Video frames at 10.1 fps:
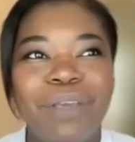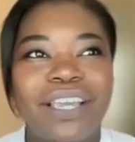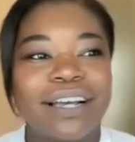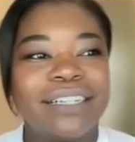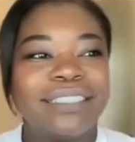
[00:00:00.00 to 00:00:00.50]

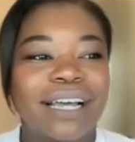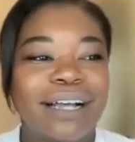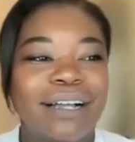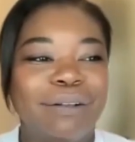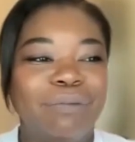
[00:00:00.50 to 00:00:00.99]
because
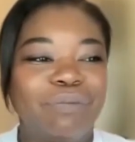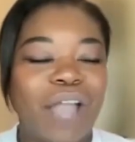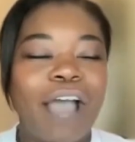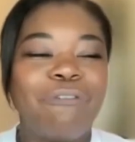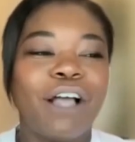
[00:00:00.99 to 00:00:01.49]

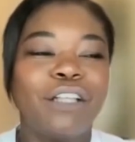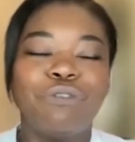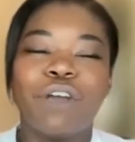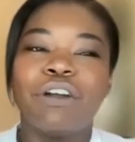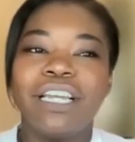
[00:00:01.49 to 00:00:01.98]
I found
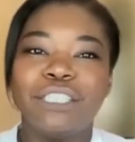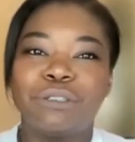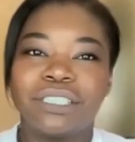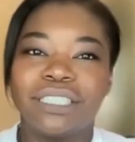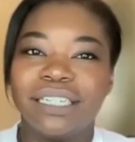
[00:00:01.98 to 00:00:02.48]
you very
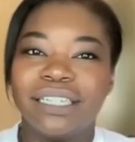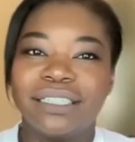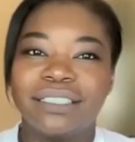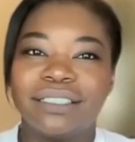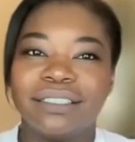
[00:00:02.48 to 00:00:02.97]
interesting
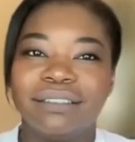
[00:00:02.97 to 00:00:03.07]
because